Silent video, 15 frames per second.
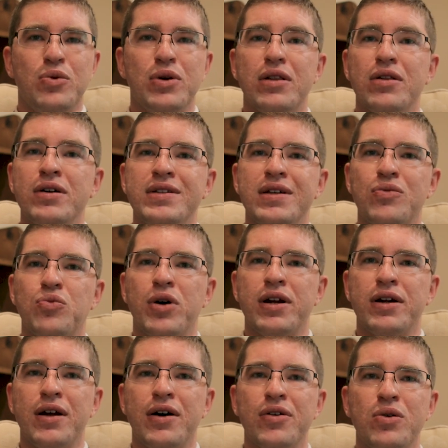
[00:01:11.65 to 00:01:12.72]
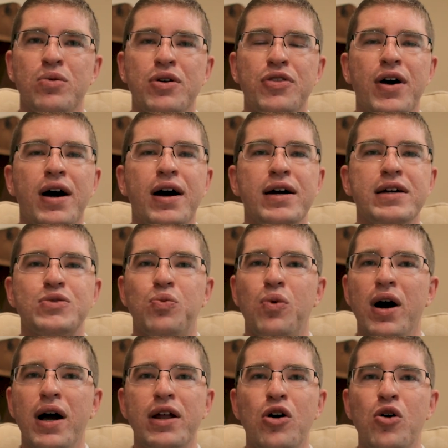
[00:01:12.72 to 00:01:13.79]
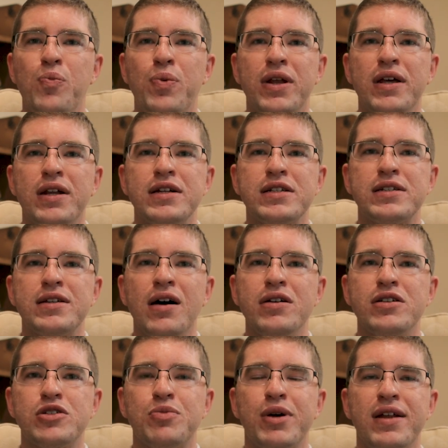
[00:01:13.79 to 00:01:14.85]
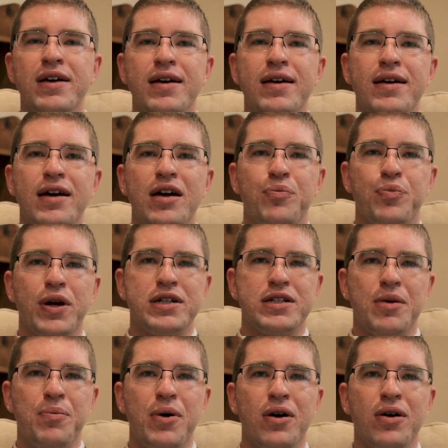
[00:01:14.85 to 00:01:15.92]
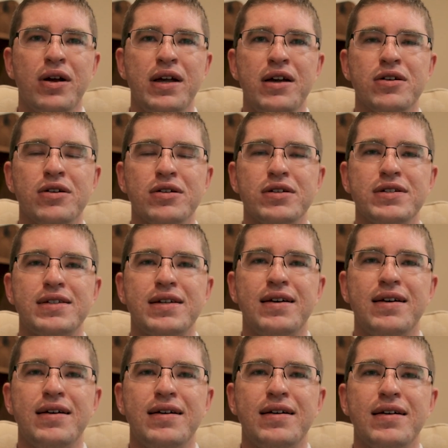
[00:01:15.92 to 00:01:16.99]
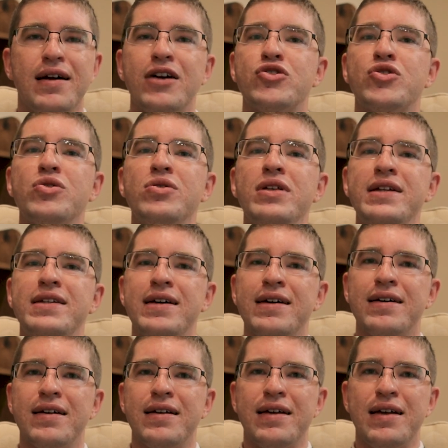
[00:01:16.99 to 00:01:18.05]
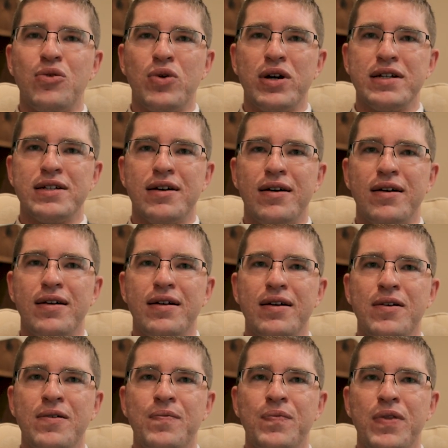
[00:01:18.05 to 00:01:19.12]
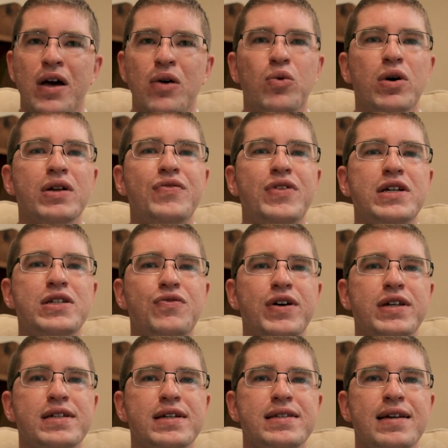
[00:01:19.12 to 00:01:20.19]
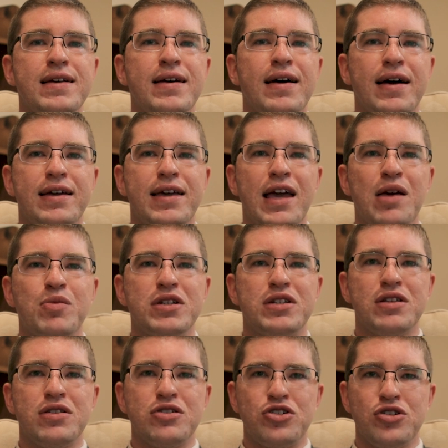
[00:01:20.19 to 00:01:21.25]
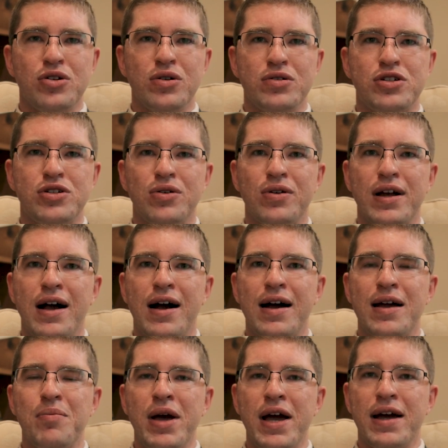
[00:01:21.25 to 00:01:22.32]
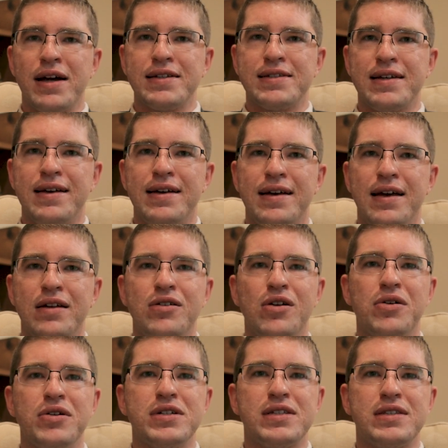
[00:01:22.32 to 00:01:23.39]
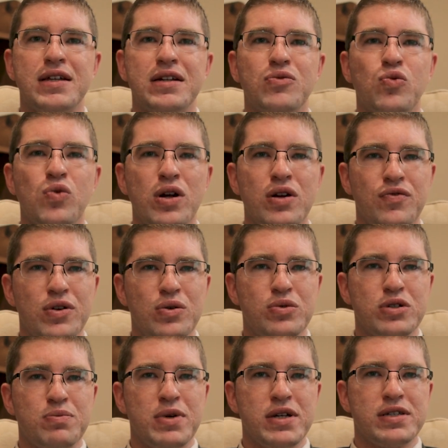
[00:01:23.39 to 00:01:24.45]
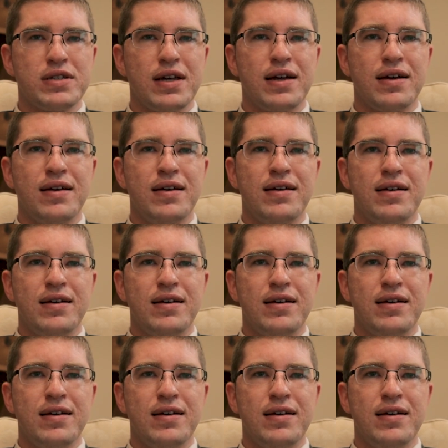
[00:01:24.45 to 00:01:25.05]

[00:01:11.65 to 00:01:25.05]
We looked at one another with eyes wide open in astonishment and pricked up our ears. I truly did, he went on. On one of these visits, I came into the church during High Mass and noticed that one of you was missing.